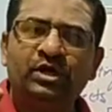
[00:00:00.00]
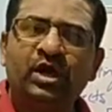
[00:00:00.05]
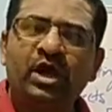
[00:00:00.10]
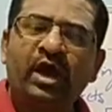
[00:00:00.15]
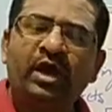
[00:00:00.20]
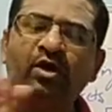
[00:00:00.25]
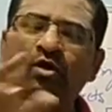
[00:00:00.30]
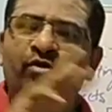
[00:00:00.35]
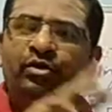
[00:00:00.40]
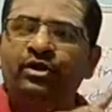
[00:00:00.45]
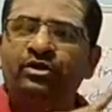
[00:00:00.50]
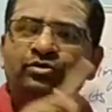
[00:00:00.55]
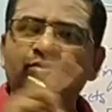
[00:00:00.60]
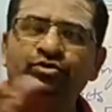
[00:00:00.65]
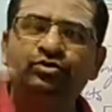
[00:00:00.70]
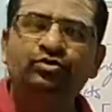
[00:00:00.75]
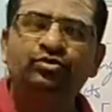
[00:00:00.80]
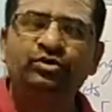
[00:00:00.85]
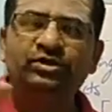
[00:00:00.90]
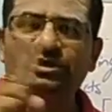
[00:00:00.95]
according to
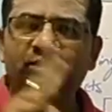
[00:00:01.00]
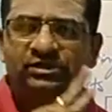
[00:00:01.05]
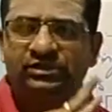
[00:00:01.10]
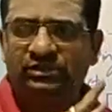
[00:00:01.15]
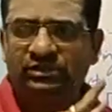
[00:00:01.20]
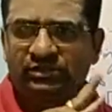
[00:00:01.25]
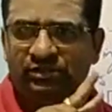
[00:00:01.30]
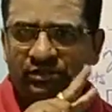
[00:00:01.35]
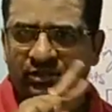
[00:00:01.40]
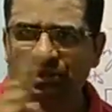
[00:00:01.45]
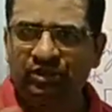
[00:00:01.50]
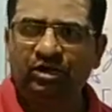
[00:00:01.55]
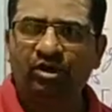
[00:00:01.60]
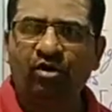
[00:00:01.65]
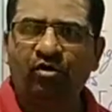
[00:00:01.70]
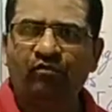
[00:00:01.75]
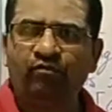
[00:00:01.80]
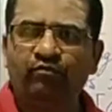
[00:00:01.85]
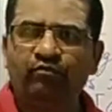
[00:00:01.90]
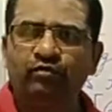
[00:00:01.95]
Newton's third
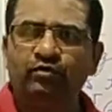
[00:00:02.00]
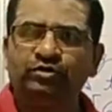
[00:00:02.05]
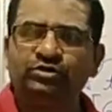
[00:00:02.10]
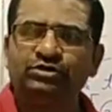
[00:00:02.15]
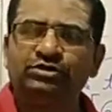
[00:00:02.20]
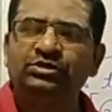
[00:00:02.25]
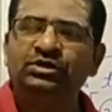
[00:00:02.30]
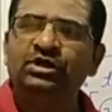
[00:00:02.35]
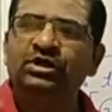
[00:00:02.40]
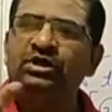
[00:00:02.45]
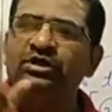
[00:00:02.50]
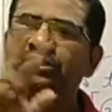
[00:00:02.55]
law of motion: